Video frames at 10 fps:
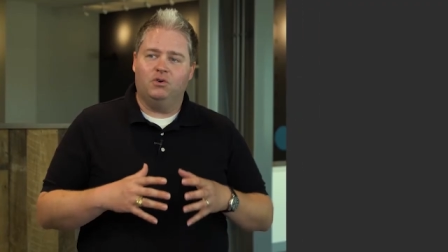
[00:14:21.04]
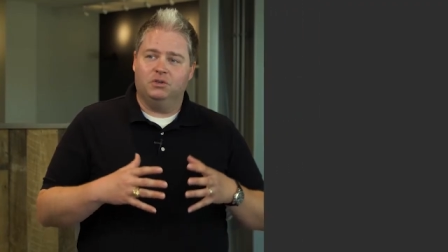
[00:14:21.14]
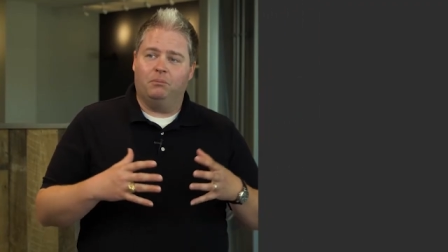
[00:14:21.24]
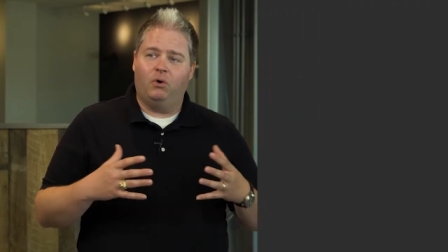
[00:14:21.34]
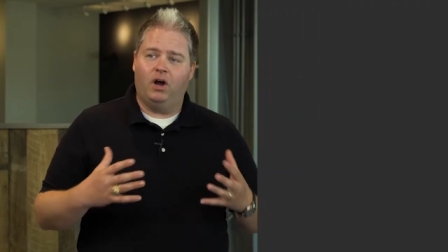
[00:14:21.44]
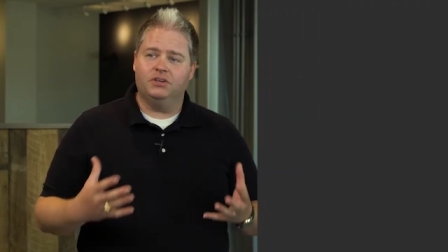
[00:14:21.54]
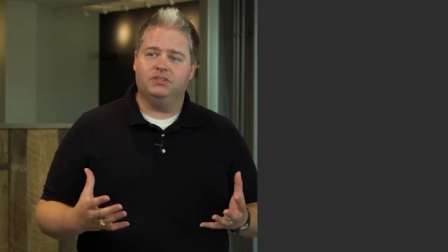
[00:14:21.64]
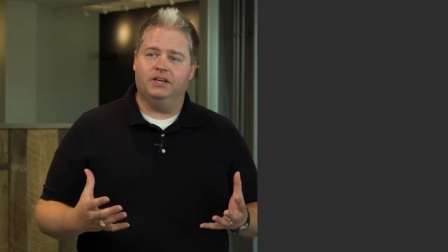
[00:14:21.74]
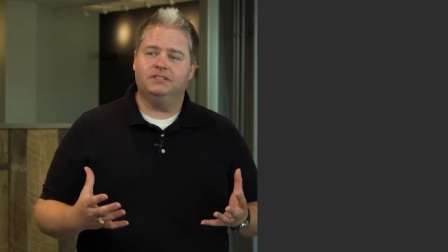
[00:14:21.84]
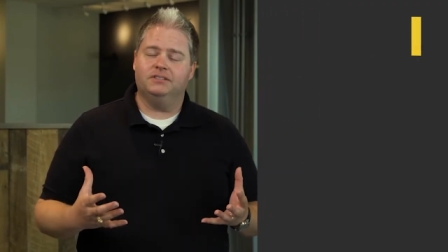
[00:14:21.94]
as the
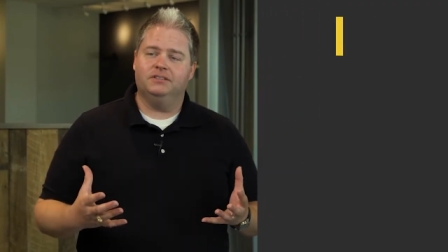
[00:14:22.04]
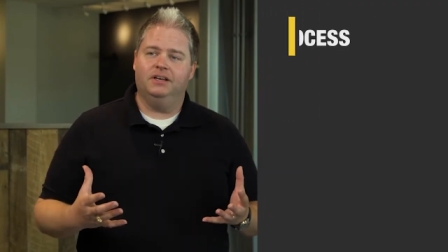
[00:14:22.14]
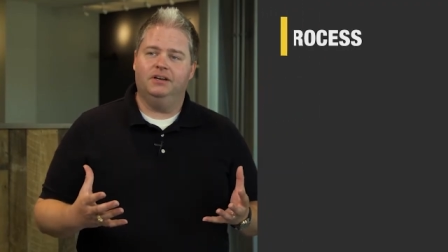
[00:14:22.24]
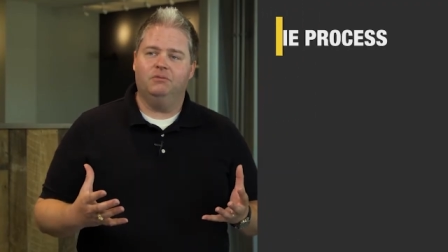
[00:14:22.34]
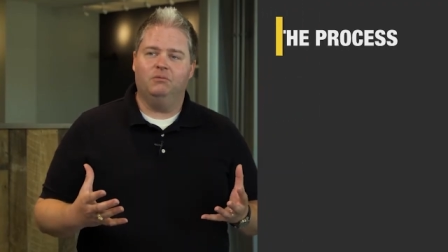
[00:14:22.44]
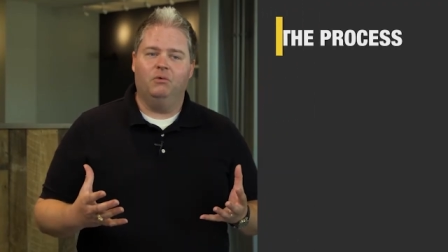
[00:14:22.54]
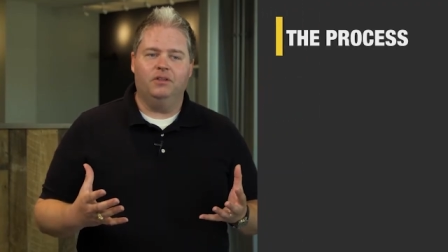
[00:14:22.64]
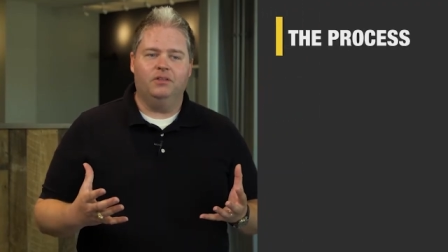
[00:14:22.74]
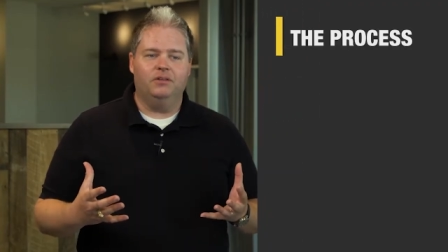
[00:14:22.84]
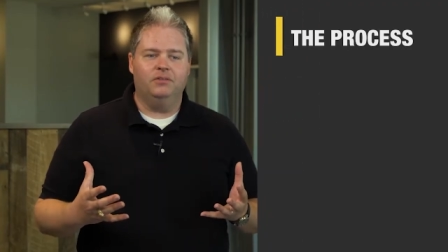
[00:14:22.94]
process, one
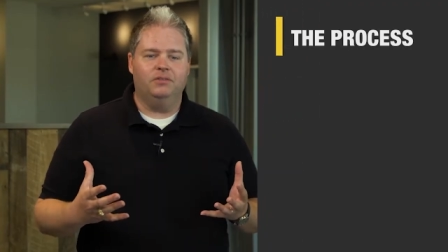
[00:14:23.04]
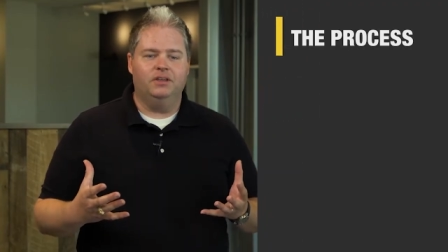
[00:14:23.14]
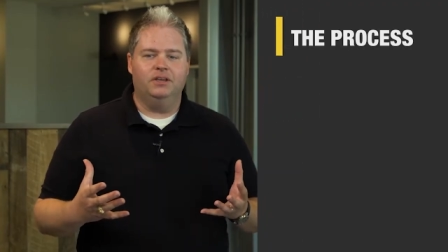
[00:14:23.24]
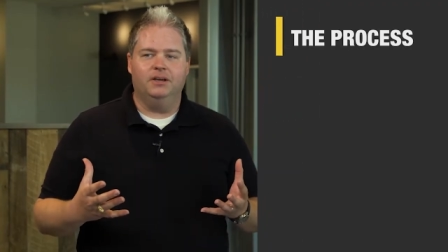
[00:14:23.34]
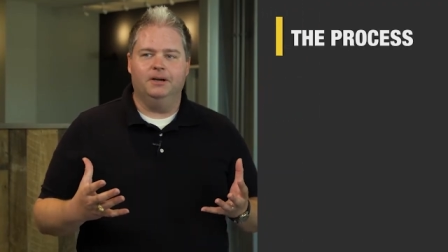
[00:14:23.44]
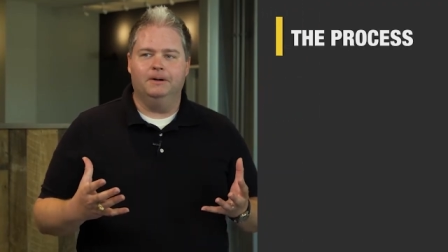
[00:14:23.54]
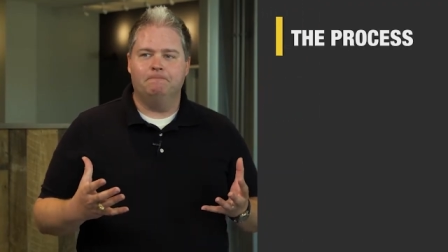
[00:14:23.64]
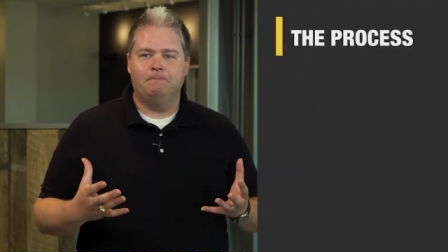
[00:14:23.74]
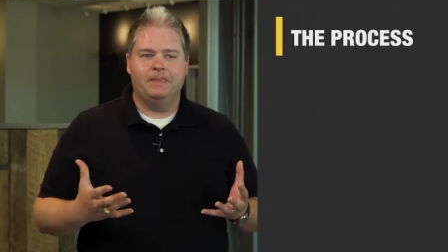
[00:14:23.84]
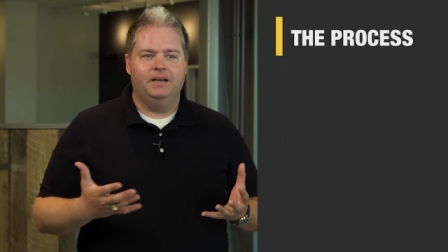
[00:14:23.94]
of the
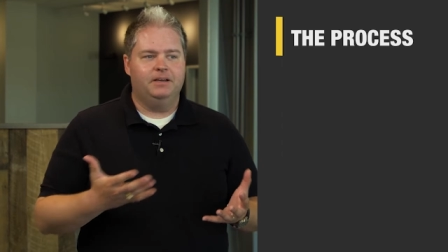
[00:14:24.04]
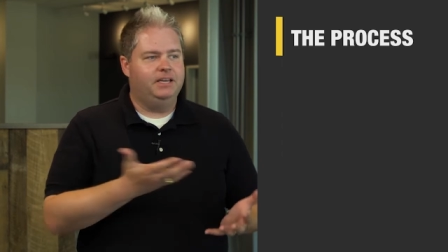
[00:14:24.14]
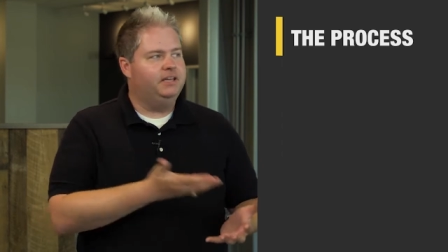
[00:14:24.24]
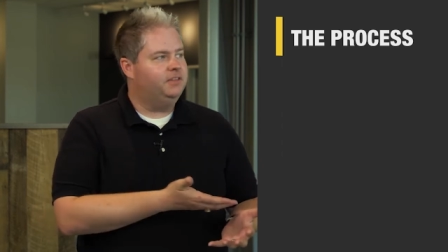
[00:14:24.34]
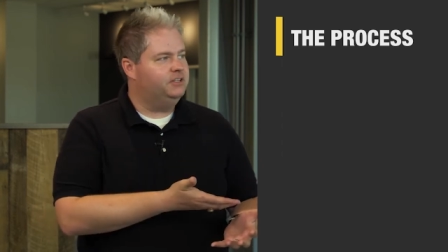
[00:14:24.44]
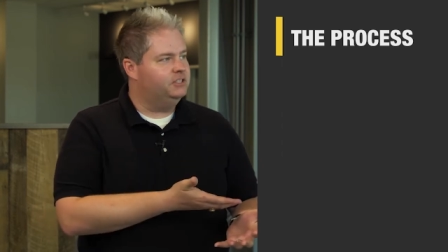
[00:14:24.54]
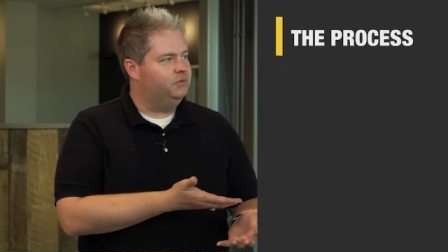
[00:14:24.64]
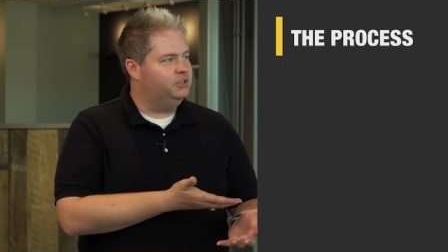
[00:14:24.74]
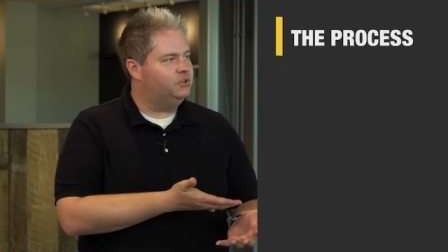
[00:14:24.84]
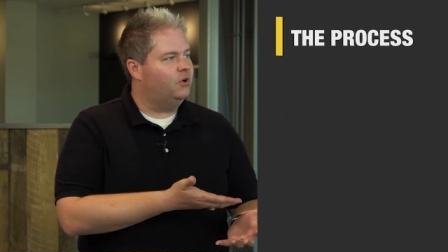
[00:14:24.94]
key things that
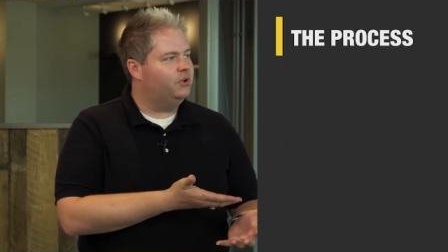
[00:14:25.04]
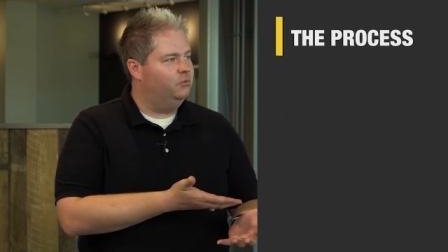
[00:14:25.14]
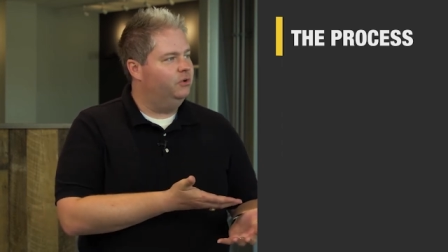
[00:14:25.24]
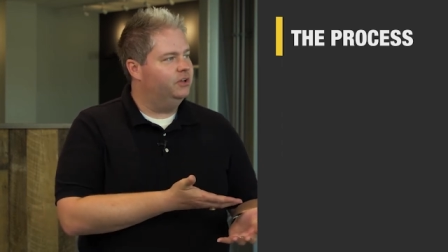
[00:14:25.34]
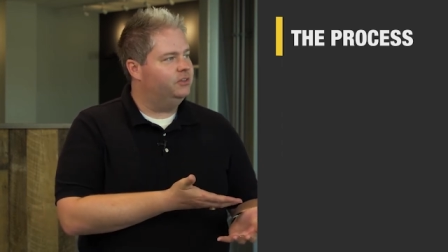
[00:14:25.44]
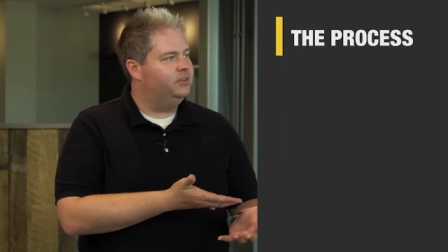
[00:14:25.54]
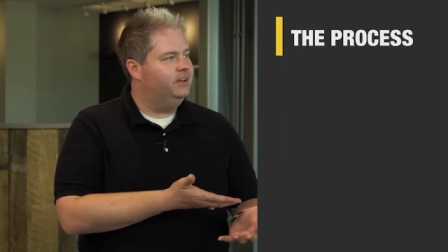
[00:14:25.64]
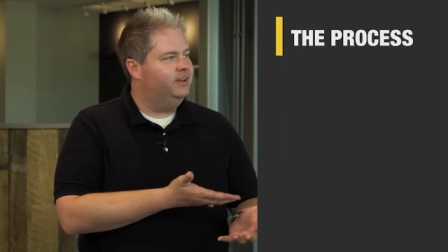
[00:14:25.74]
we started with,